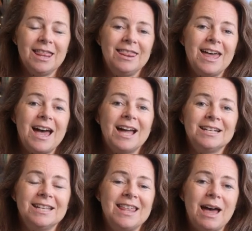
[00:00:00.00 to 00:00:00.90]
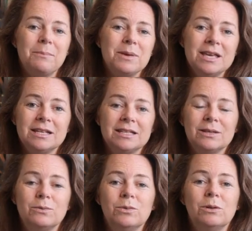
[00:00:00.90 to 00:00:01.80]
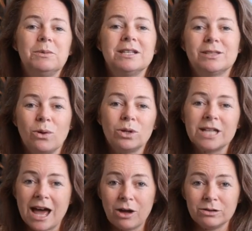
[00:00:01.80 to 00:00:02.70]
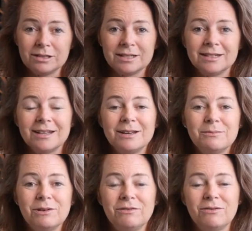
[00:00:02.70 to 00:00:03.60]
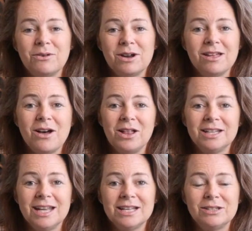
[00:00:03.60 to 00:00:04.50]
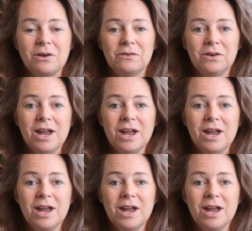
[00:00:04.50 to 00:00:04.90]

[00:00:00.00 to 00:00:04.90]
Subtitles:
that that piece will be sold out before the holiday is over.